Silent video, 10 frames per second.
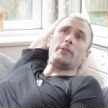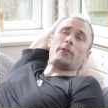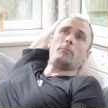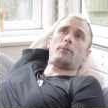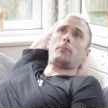you
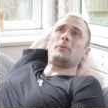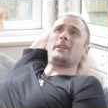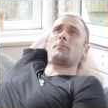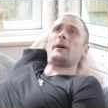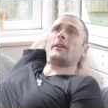can probably
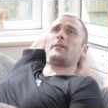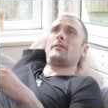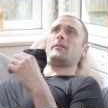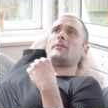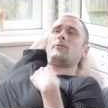
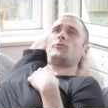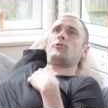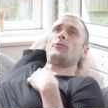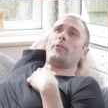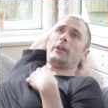expect
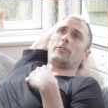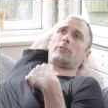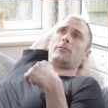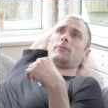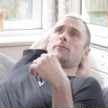two
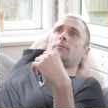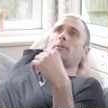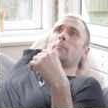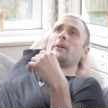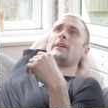things
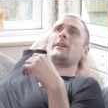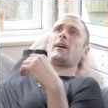from me.